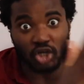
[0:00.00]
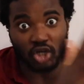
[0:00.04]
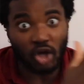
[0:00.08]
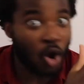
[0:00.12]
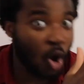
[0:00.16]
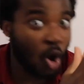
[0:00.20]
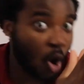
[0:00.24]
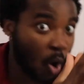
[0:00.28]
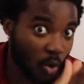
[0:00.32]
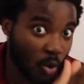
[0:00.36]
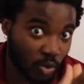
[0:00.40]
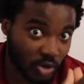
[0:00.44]
a
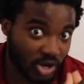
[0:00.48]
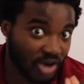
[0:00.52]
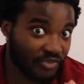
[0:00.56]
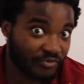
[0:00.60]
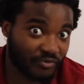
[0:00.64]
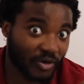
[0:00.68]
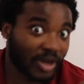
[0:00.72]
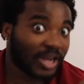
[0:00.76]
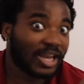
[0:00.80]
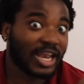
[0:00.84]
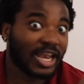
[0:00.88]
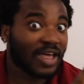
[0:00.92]
whole
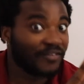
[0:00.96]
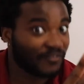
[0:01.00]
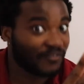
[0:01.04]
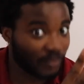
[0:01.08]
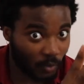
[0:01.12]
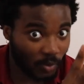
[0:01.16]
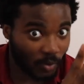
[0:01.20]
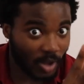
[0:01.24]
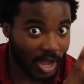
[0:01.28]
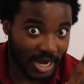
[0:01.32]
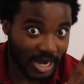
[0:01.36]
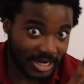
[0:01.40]
different
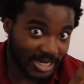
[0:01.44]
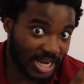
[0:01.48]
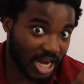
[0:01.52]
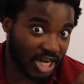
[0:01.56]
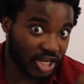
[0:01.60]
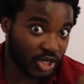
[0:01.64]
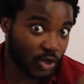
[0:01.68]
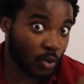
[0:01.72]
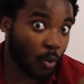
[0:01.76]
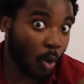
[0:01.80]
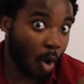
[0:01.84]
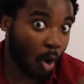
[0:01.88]
level
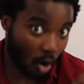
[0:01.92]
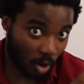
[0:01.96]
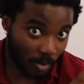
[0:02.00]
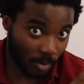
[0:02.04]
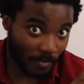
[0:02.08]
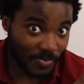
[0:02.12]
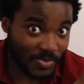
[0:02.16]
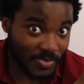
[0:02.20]
than you are.